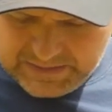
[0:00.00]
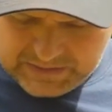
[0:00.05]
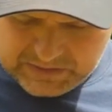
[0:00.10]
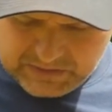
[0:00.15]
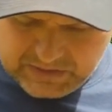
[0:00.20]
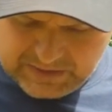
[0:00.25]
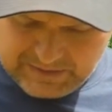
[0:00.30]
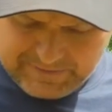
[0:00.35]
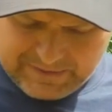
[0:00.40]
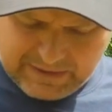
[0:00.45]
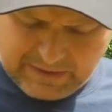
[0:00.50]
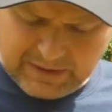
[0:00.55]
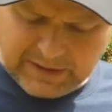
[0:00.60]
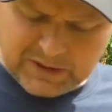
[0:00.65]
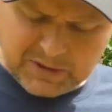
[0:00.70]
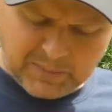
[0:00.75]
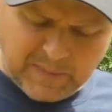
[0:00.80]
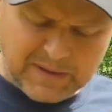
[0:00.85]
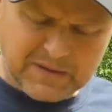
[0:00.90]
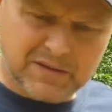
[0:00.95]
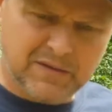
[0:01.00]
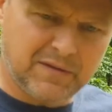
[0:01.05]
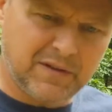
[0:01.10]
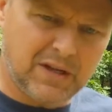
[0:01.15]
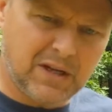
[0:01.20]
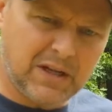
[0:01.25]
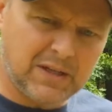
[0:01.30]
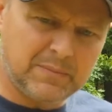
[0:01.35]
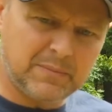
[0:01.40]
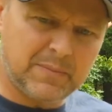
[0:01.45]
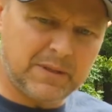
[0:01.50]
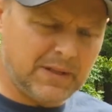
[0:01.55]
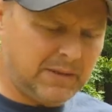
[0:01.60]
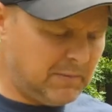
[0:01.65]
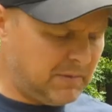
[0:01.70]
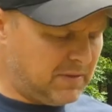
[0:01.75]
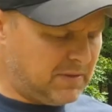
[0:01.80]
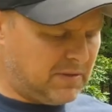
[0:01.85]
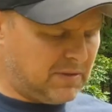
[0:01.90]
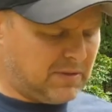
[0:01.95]
it's not a very expensive gun, but it
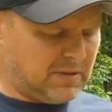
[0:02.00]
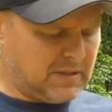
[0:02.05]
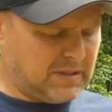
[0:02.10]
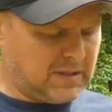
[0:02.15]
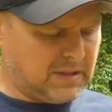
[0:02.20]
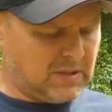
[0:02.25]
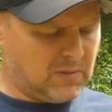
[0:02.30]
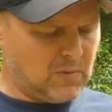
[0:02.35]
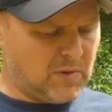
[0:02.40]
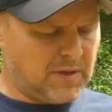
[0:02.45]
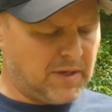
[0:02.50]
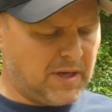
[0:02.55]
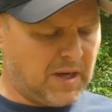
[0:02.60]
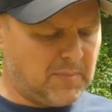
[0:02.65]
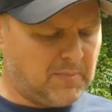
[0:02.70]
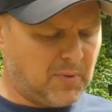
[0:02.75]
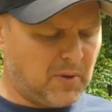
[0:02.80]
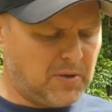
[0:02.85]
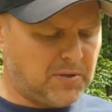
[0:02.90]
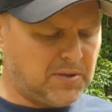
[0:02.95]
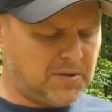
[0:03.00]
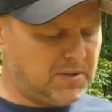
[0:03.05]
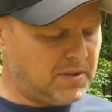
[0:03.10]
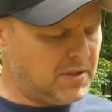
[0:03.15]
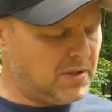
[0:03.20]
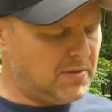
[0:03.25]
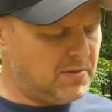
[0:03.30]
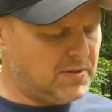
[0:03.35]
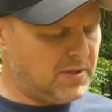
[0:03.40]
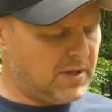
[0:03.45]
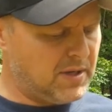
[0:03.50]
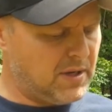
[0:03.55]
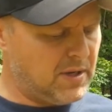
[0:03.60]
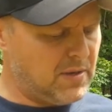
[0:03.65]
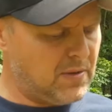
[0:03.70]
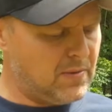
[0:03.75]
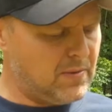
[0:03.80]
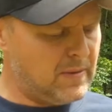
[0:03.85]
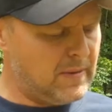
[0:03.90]
was one that I purchased years ago.